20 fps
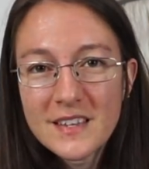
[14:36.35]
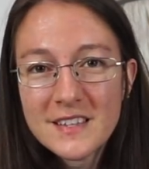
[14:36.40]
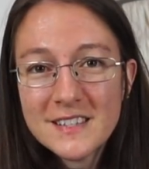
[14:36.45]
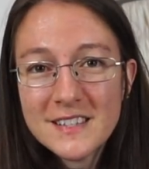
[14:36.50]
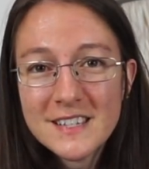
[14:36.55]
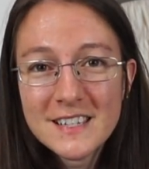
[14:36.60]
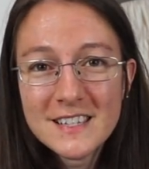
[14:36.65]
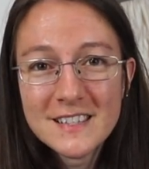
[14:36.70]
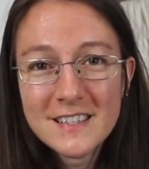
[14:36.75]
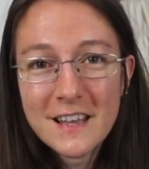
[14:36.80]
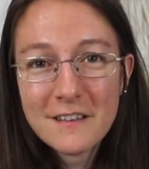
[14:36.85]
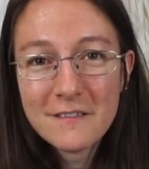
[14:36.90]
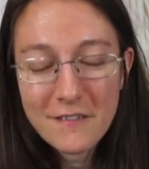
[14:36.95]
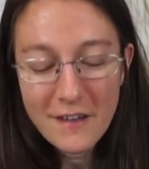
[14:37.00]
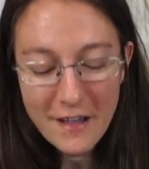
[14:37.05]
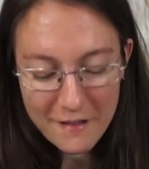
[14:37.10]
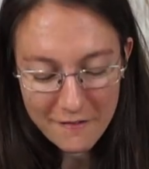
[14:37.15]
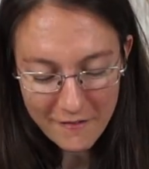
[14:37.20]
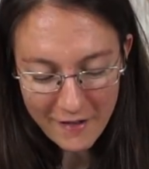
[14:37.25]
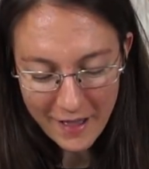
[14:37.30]

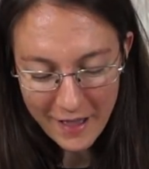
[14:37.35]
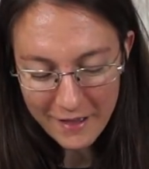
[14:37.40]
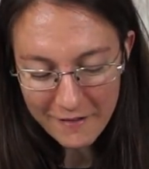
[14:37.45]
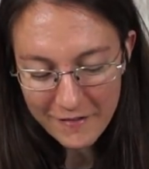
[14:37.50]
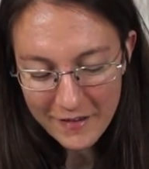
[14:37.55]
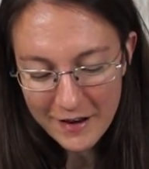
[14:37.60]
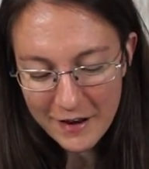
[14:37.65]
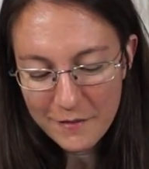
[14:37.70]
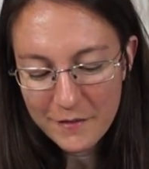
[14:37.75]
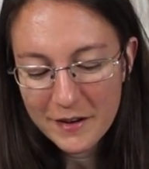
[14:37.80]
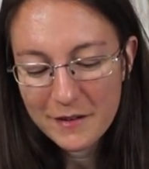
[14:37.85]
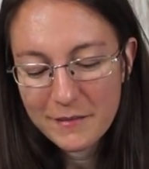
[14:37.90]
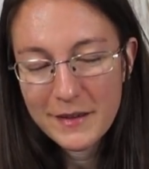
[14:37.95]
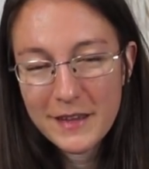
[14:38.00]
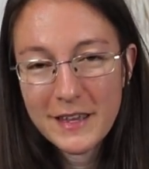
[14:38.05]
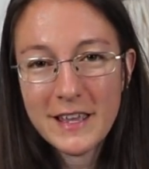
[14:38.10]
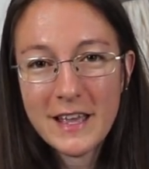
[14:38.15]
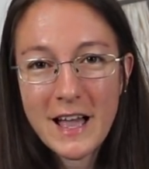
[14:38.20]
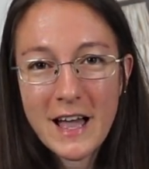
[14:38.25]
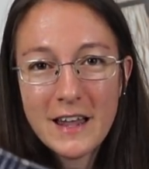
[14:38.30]
6955, and I want to
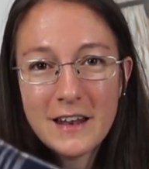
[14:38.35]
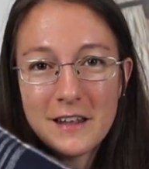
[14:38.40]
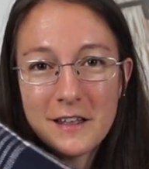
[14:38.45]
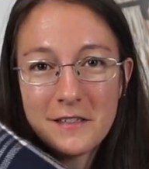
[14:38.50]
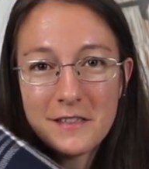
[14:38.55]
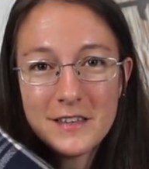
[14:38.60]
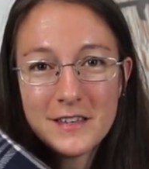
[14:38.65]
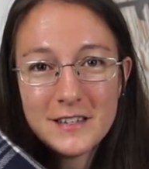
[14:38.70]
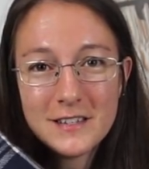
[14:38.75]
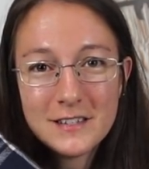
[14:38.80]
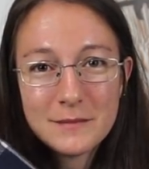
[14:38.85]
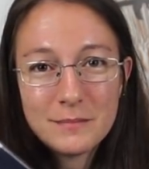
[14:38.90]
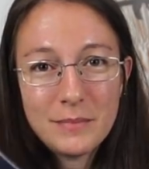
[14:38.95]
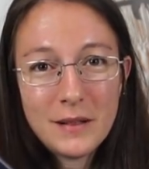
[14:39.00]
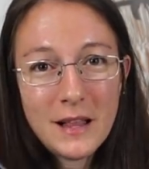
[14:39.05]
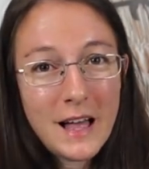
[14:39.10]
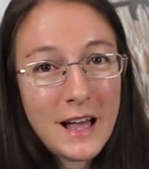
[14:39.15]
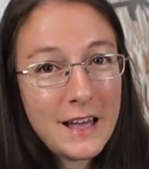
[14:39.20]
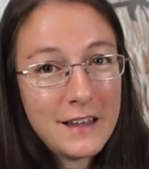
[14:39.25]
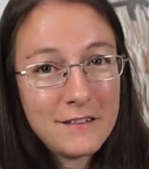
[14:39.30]
make it out of this
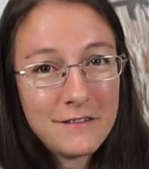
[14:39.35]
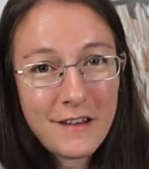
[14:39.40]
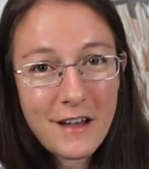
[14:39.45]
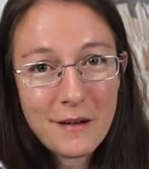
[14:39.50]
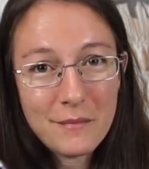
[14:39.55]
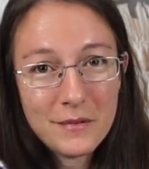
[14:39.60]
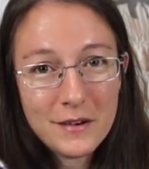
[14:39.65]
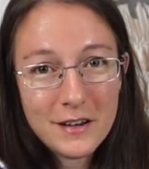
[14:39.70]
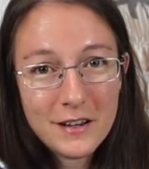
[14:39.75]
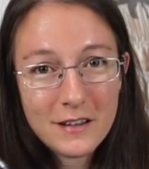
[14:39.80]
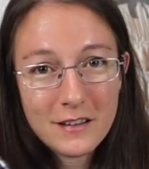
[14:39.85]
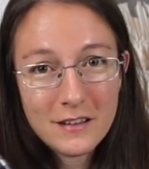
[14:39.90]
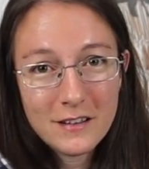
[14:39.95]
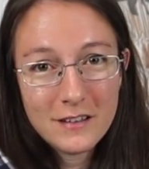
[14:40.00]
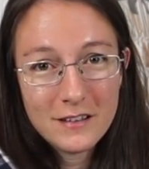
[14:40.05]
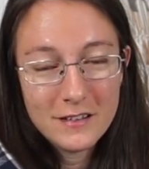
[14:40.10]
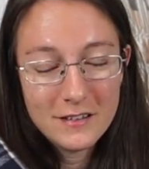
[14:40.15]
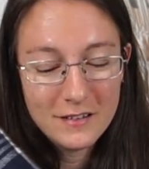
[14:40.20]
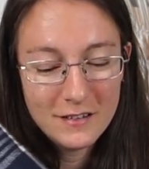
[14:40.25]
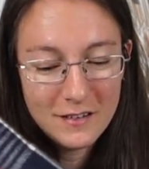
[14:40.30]
plaid fabric
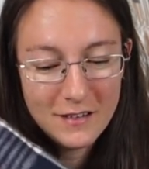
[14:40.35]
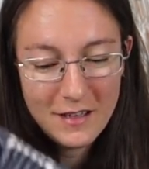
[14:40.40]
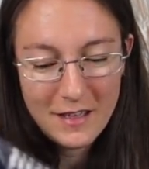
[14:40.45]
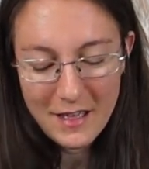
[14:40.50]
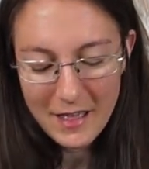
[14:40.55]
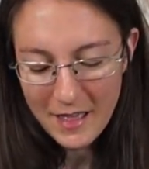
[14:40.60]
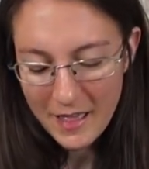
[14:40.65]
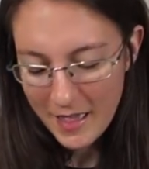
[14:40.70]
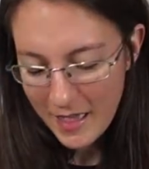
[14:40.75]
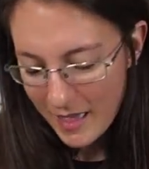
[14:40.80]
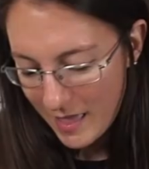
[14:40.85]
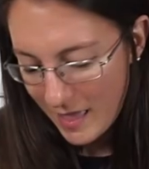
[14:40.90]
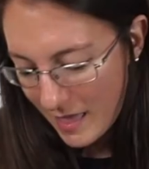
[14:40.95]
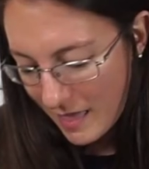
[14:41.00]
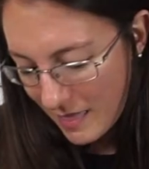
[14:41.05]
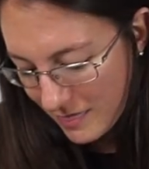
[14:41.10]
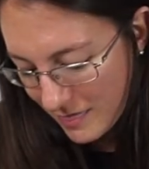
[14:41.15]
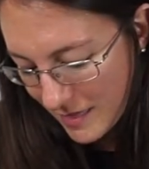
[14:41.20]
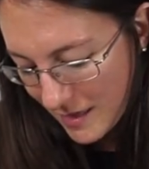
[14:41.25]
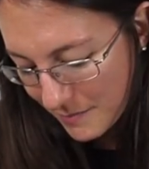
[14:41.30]

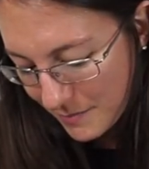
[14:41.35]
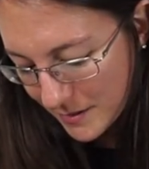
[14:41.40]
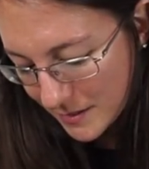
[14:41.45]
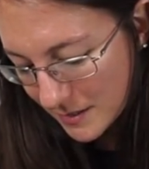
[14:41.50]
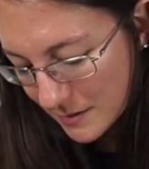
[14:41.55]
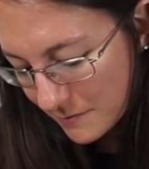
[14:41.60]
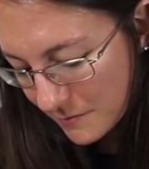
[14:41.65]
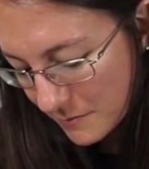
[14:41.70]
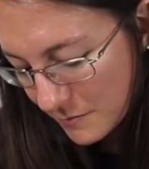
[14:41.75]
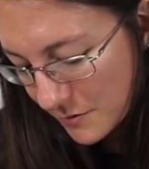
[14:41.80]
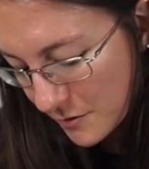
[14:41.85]
and that I picked up from